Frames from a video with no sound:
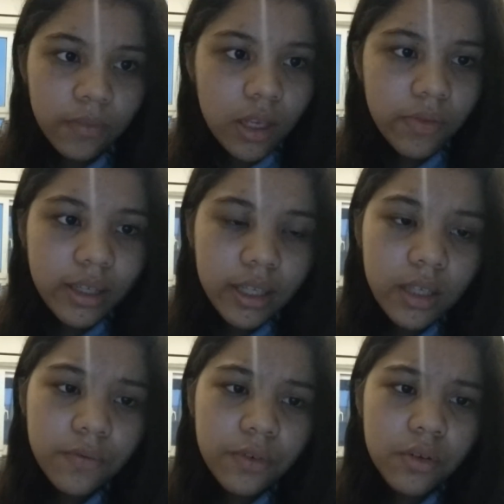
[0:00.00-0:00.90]
If they
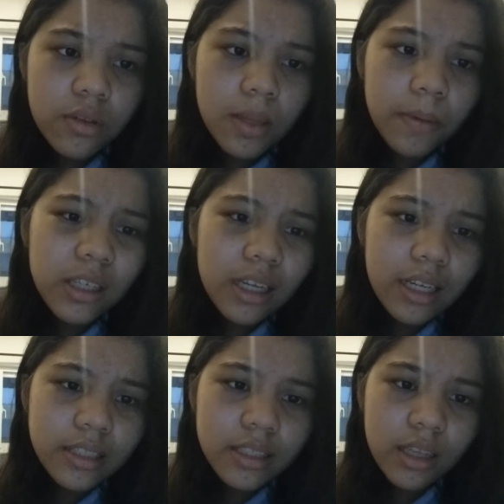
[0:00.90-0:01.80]
need food, they put a
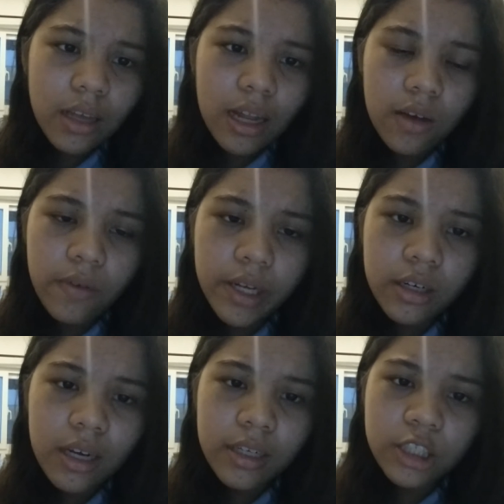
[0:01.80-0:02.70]
list in the
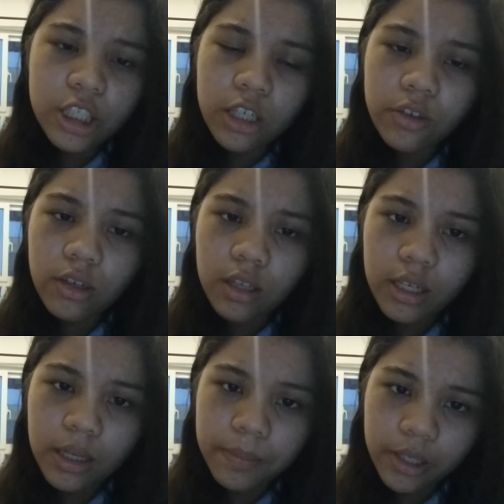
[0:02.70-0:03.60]
elevator and it
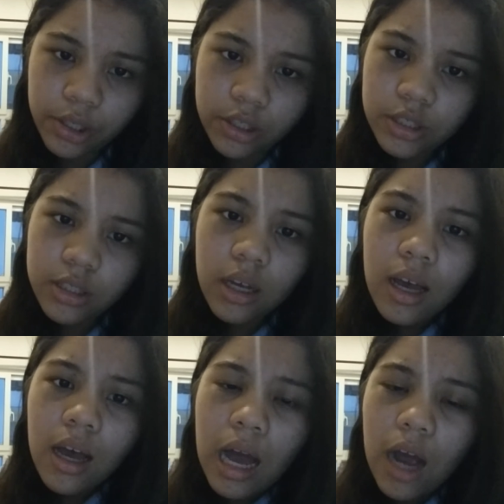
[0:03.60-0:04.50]
generally appears.
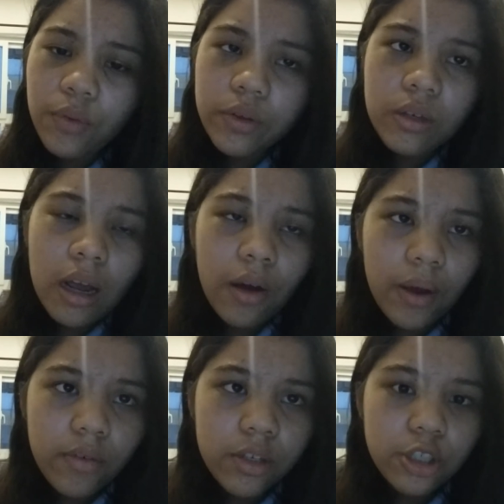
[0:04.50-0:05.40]
However,
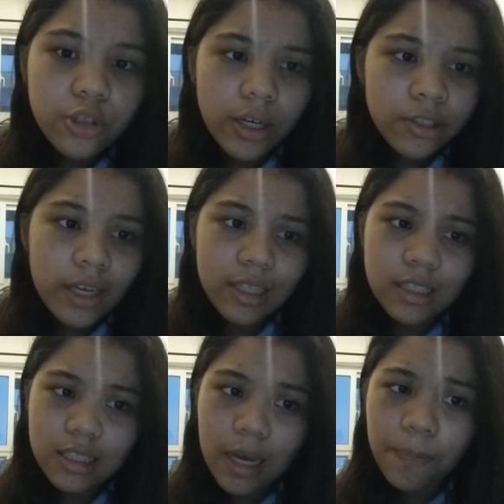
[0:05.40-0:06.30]
however, try to
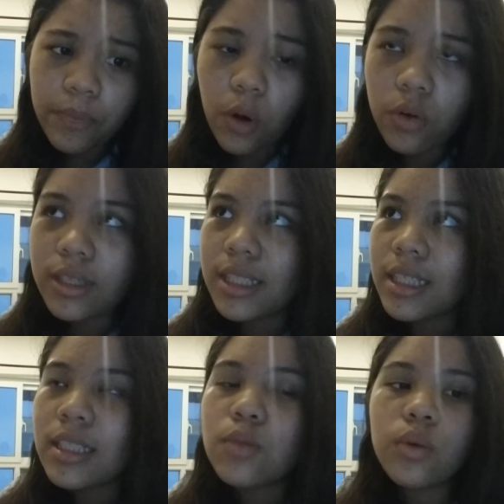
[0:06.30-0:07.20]
escape or
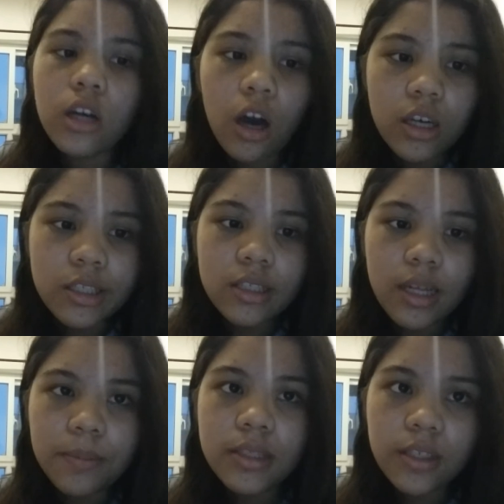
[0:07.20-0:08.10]
resist would cost
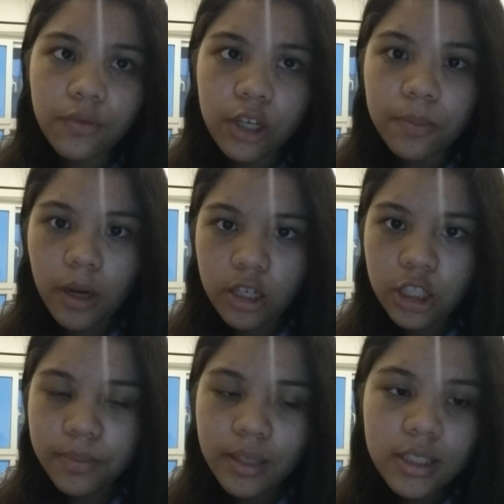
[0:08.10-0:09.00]
them severe
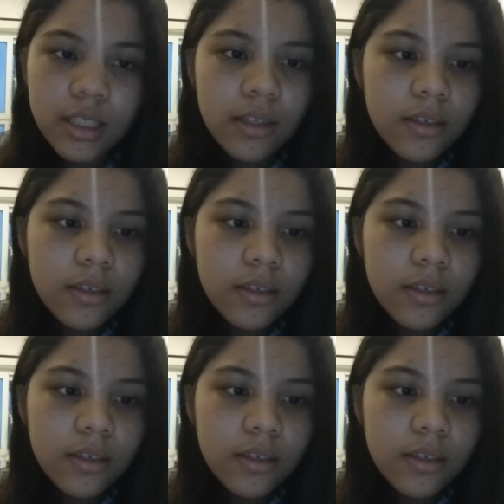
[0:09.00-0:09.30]
punishment.